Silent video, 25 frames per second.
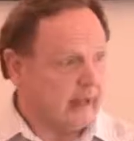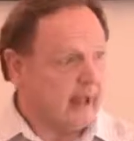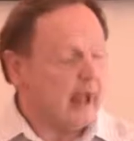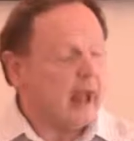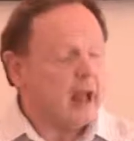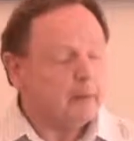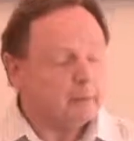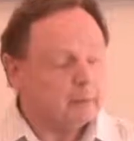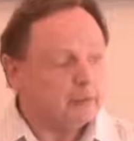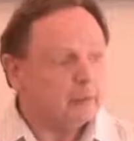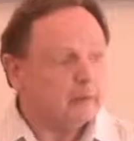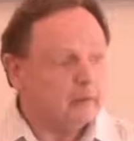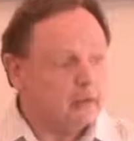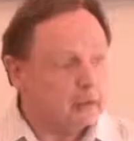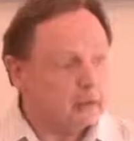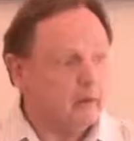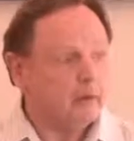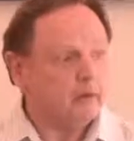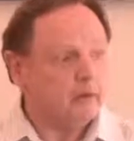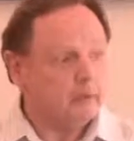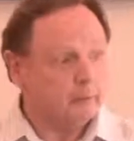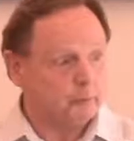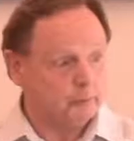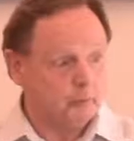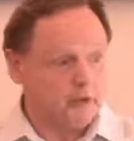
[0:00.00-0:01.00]
Absolutely,
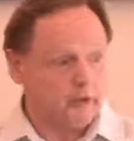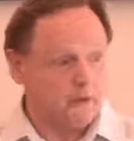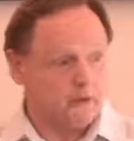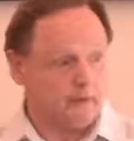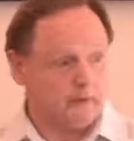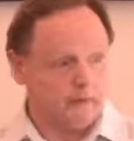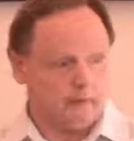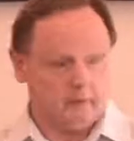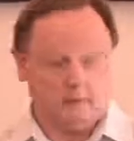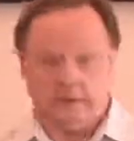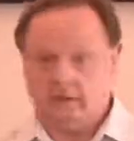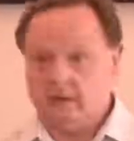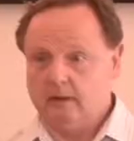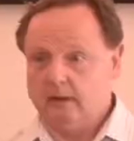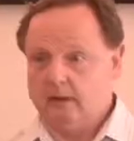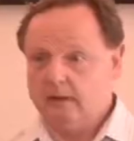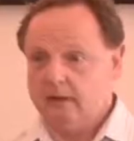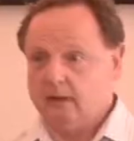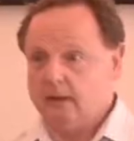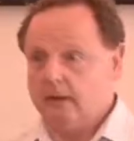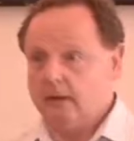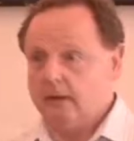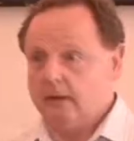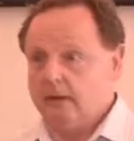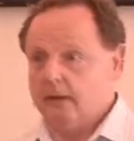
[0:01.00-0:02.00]
God is present.
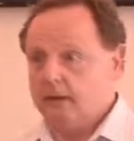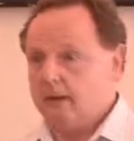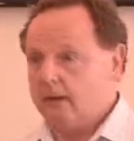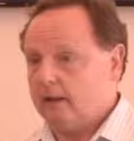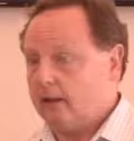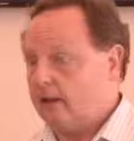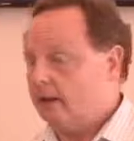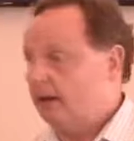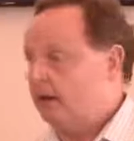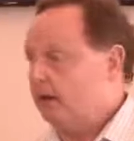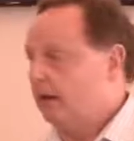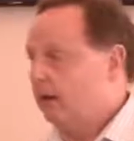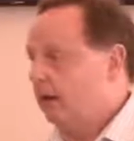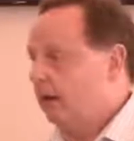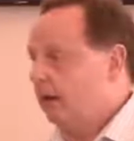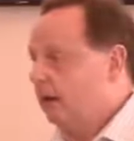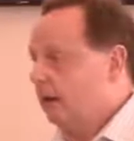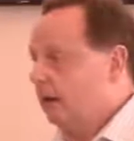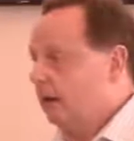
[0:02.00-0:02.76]
Yeah?